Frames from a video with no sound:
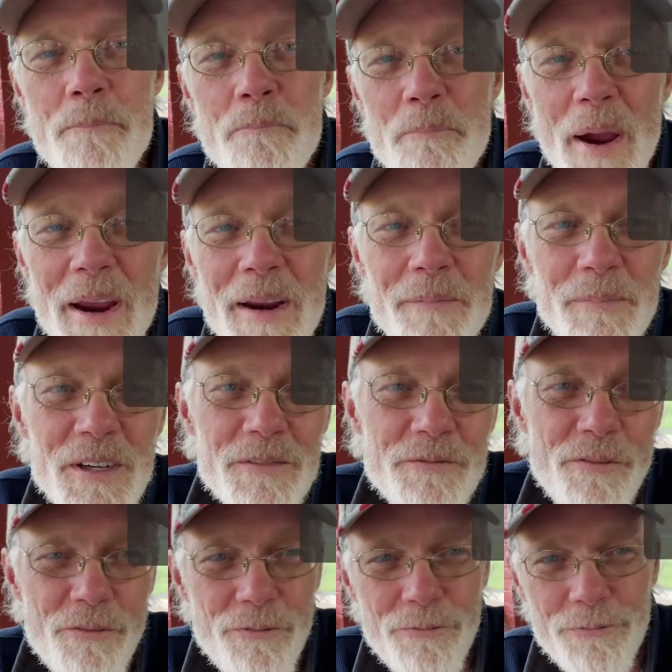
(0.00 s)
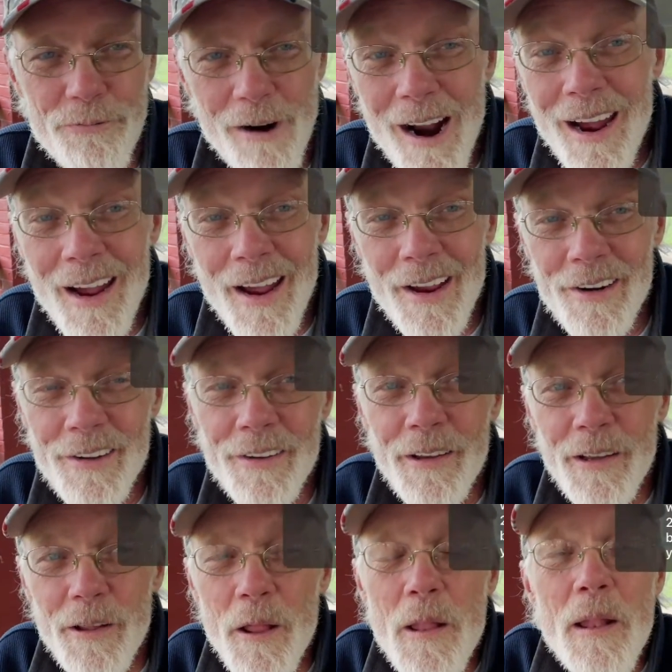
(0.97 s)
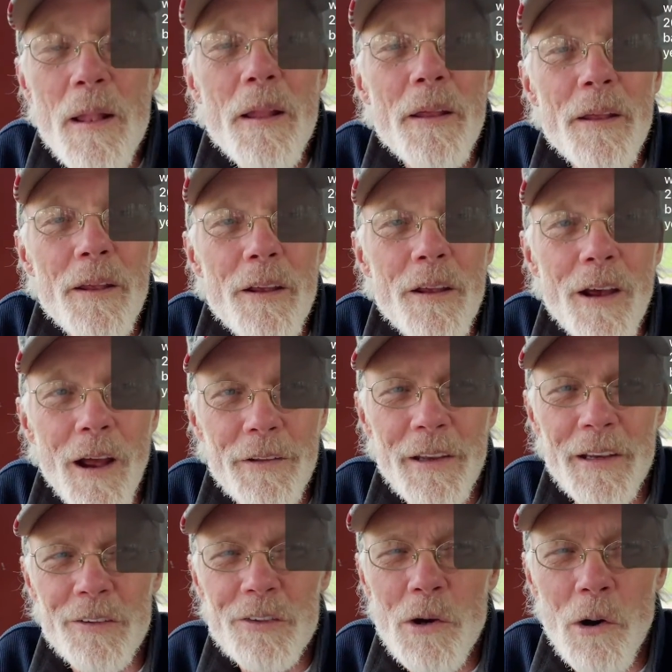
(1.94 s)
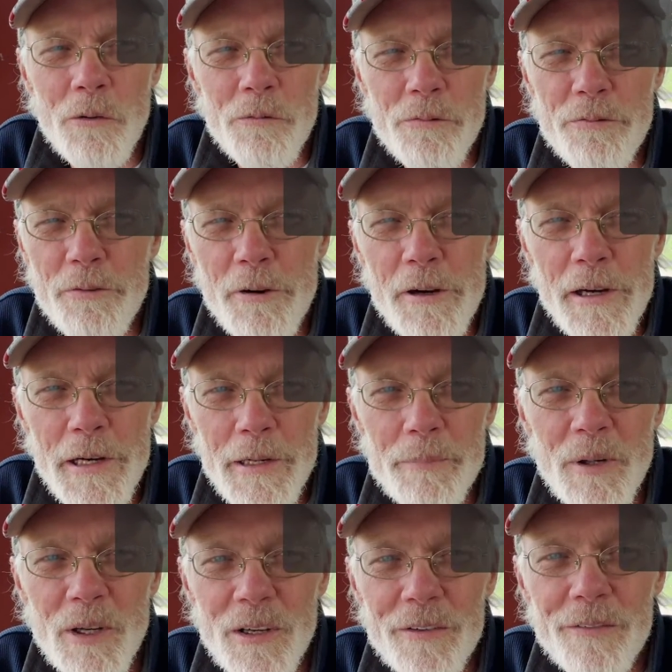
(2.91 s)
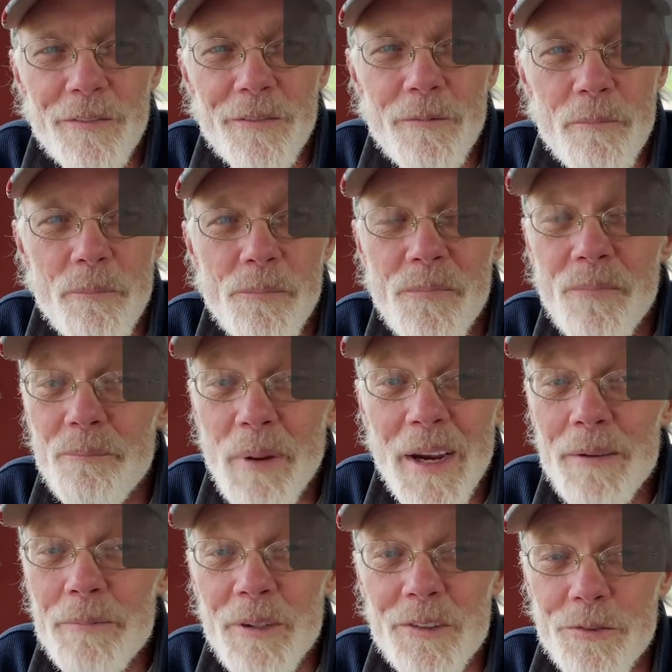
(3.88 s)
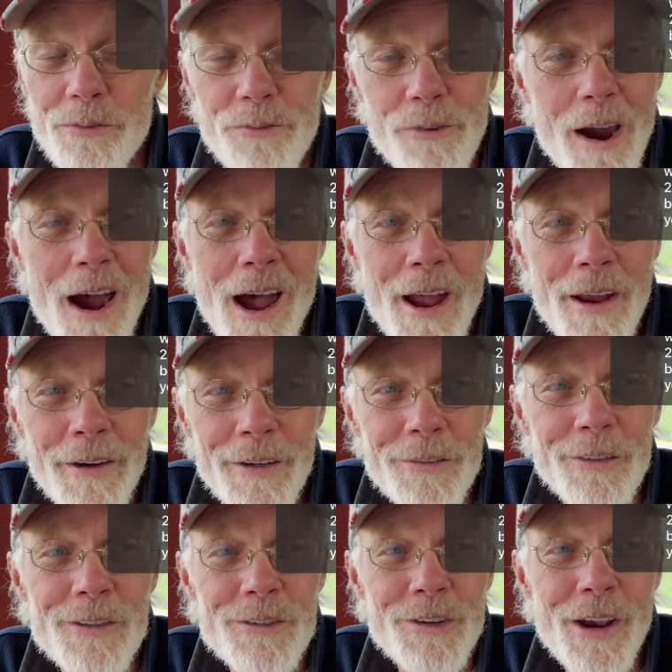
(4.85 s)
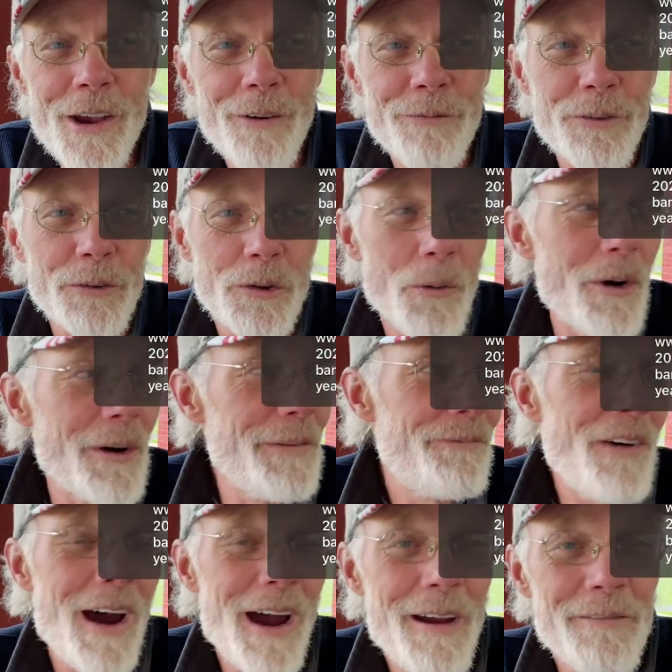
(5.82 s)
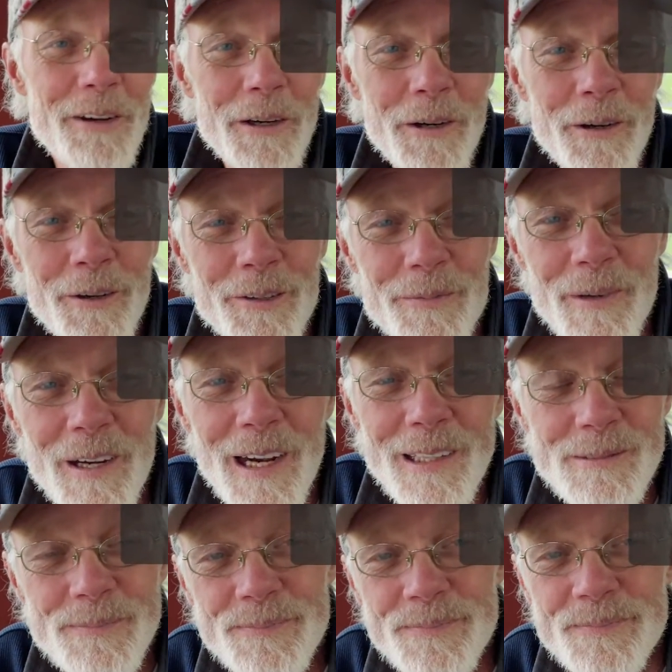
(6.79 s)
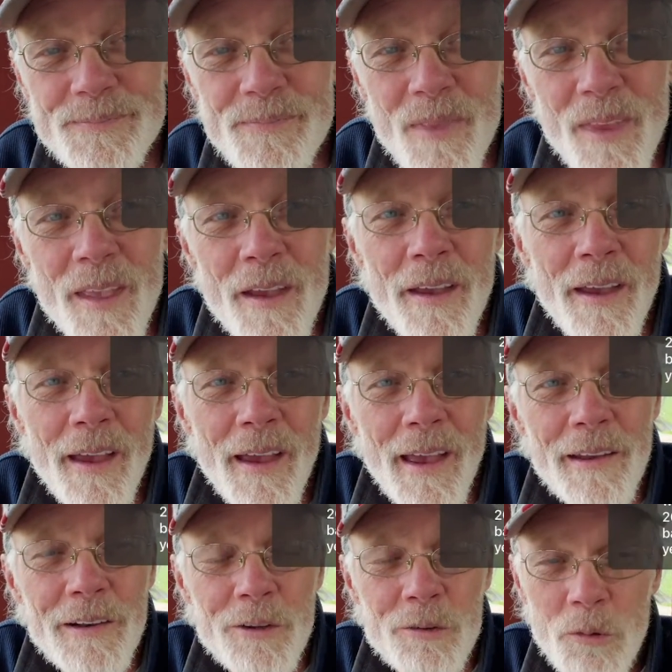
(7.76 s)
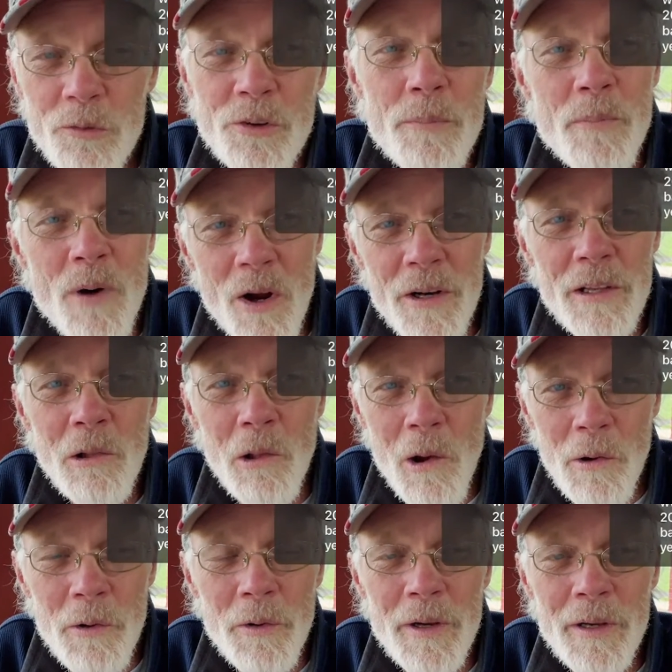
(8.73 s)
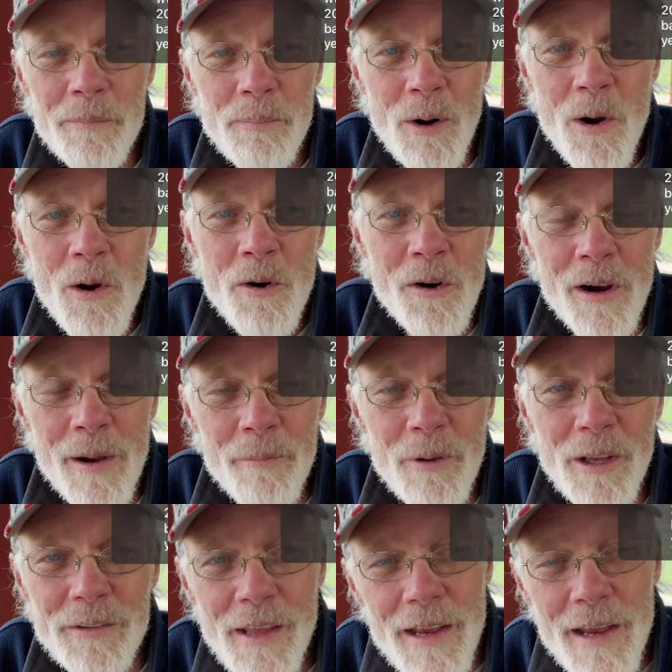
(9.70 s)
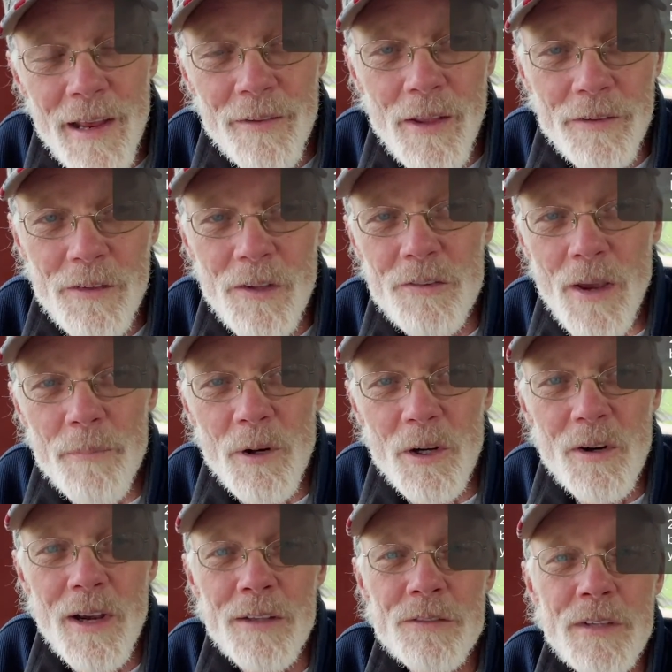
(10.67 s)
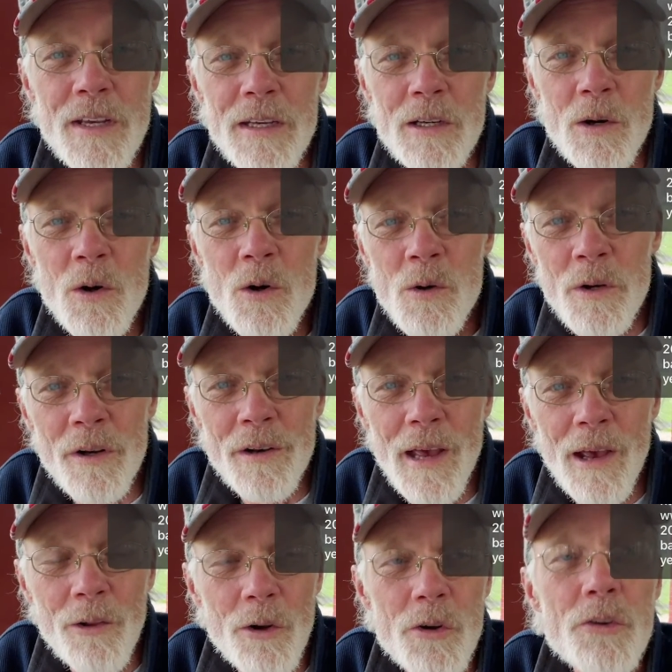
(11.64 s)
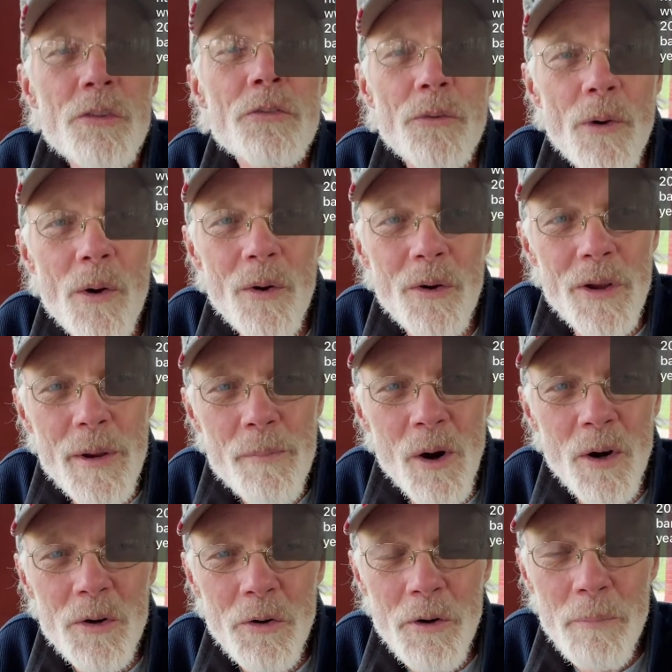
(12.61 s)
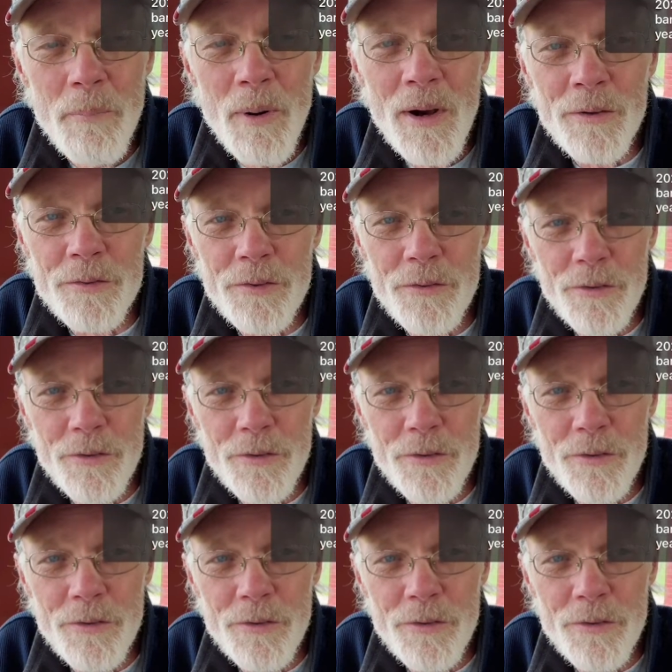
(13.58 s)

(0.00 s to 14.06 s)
Bankman-Fried. I think it's called Freed, but Bankman's fried. He's in jail for 25 years, man. And this was a money laundering program that the Democrats had going, and now they're just throwing him under the bus.